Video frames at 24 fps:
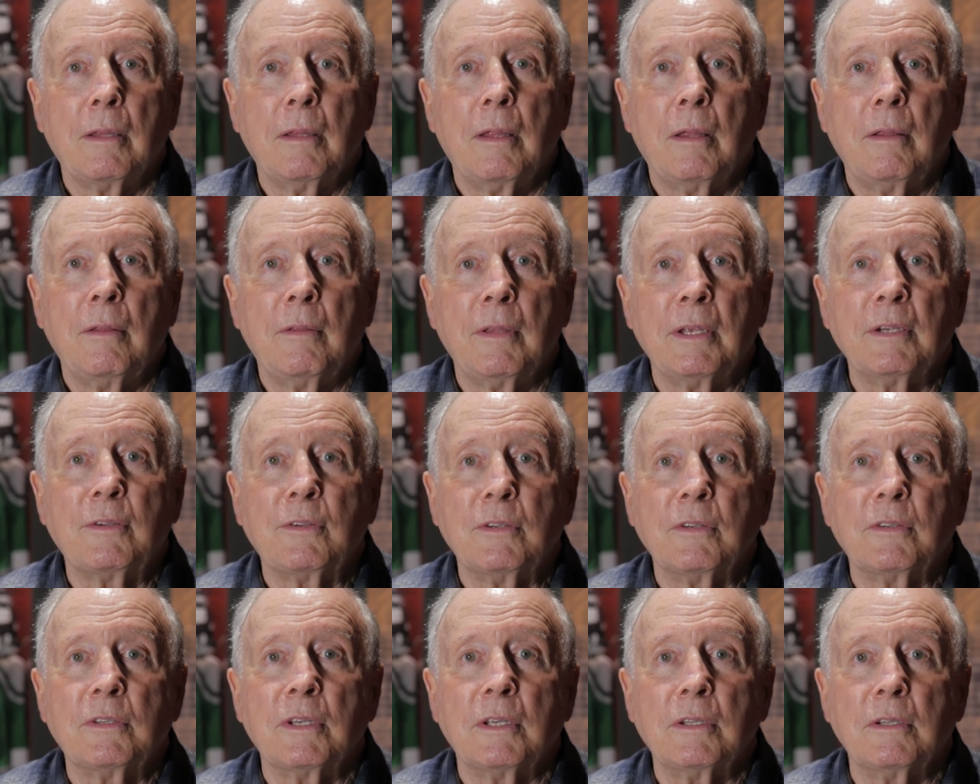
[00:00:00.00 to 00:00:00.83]
this
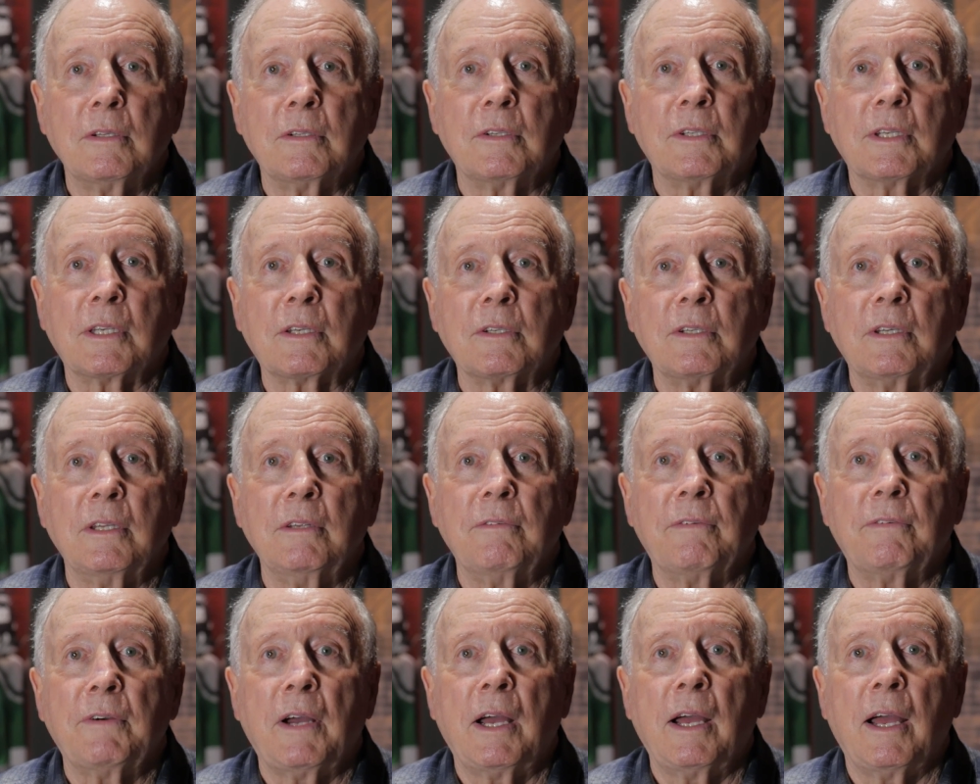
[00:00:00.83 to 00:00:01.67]
is in
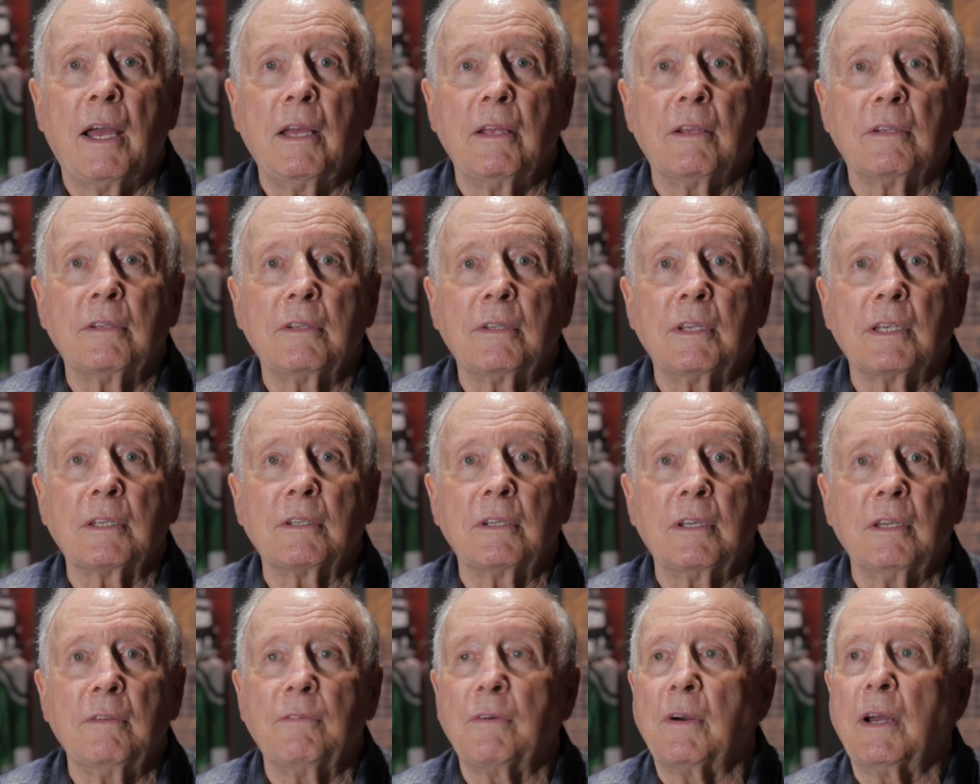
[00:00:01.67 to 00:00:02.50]
65
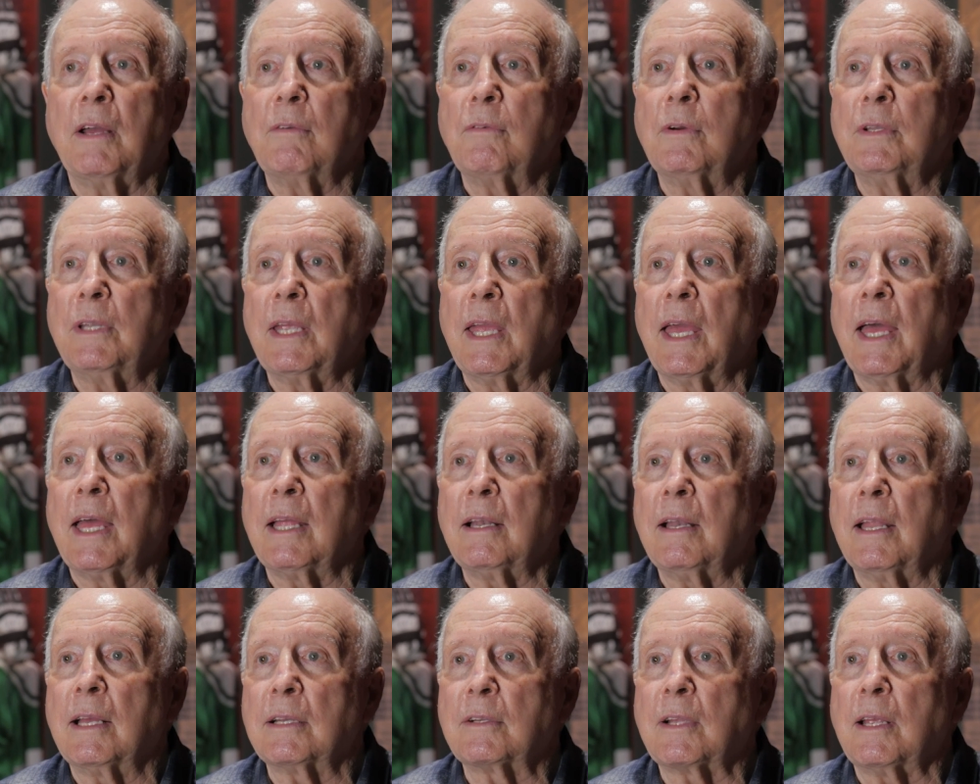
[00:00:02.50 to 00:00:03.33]
when the
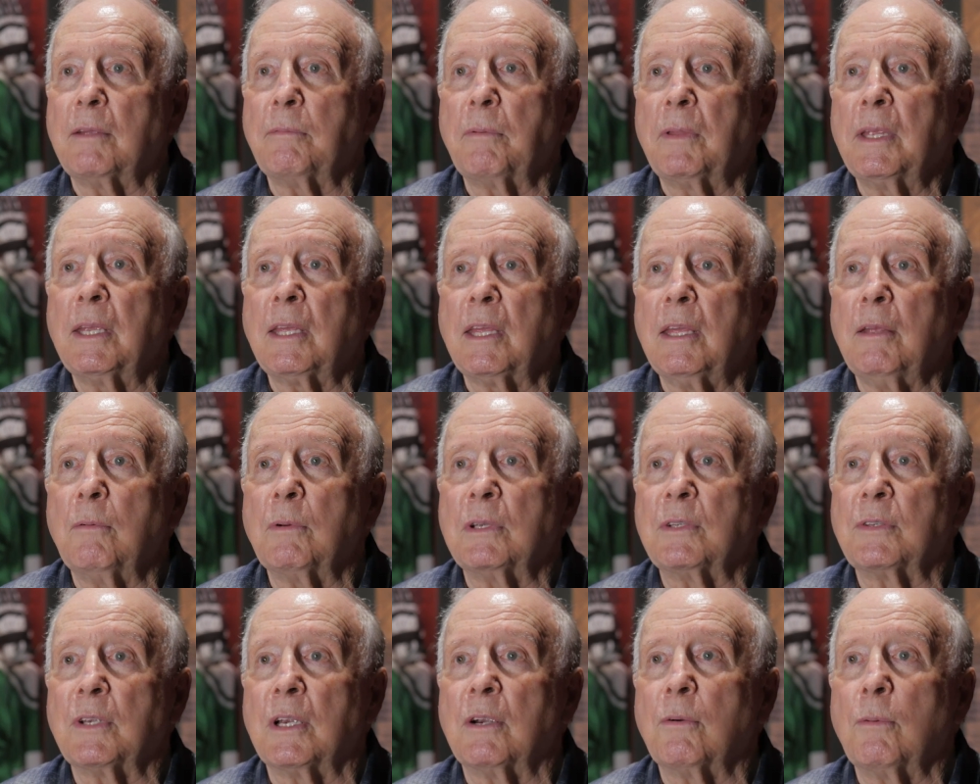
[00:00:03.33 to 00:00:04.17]
Adanacs, I think he
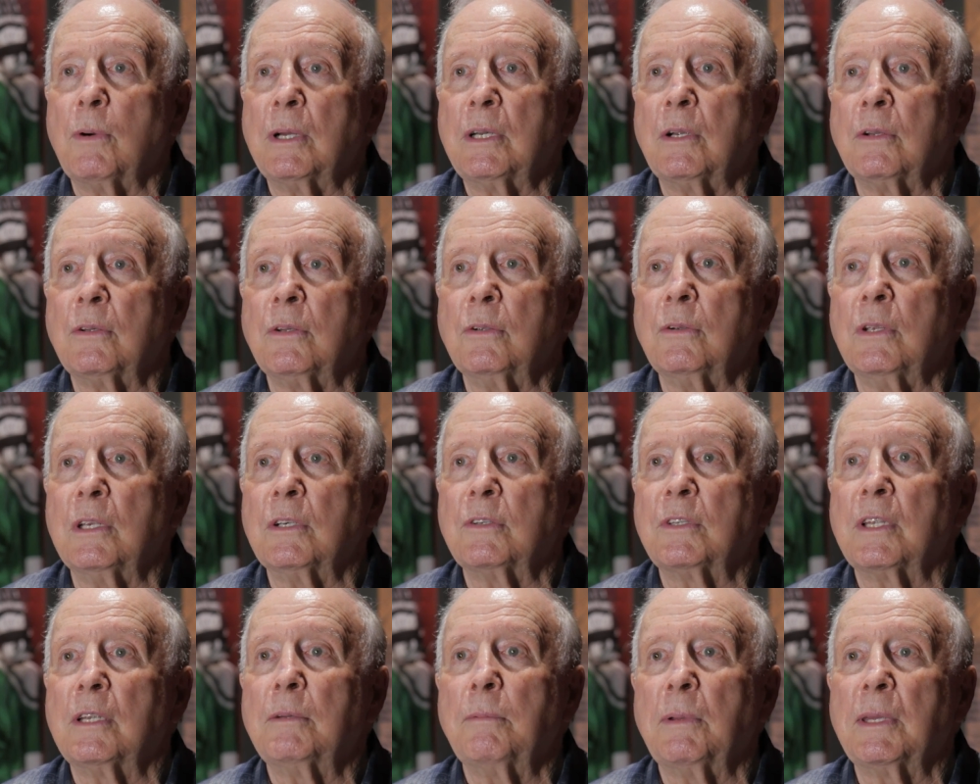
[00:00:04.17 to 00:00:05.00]
was there 1 or 2 years,
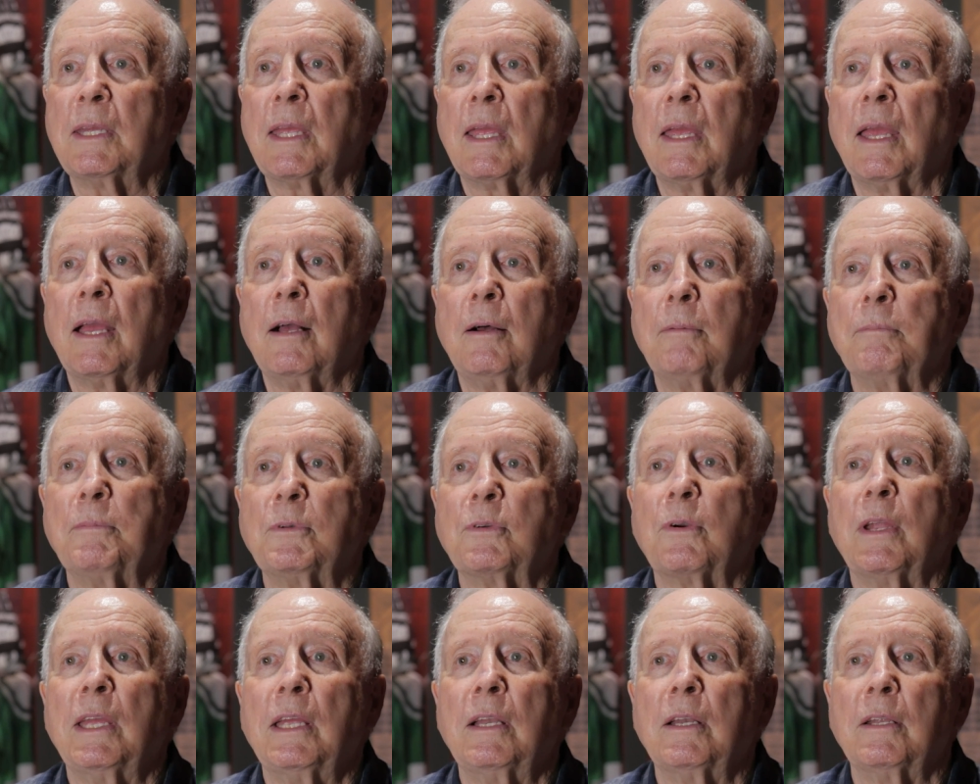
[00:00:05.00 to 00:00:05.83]
then we helped
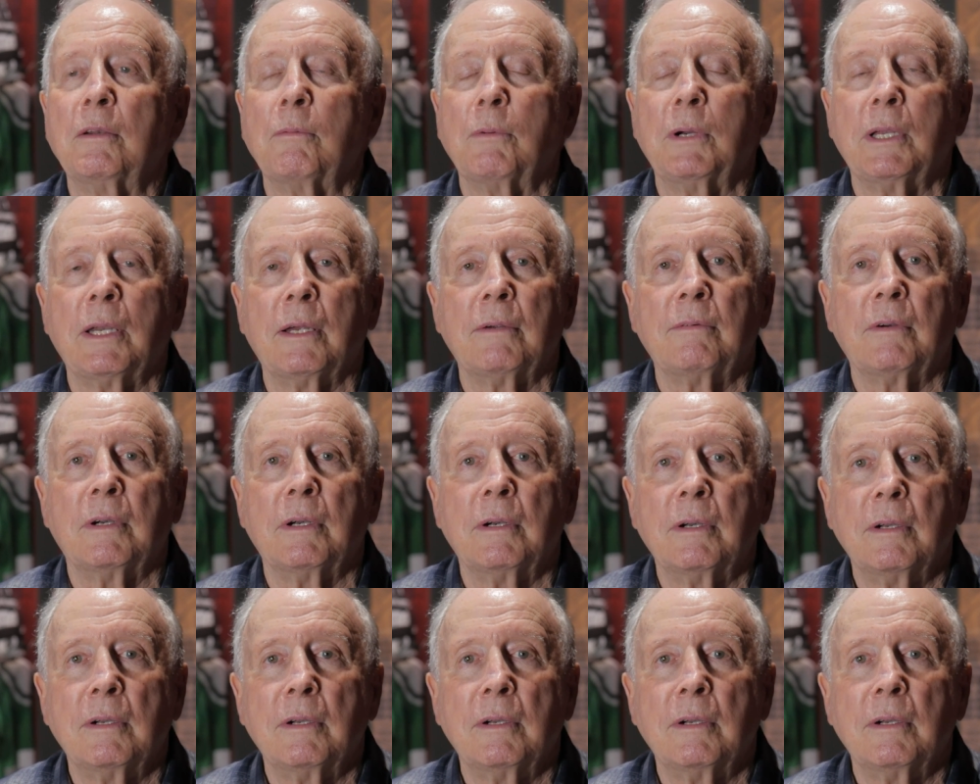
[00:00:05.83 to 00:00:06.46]
train and whatever.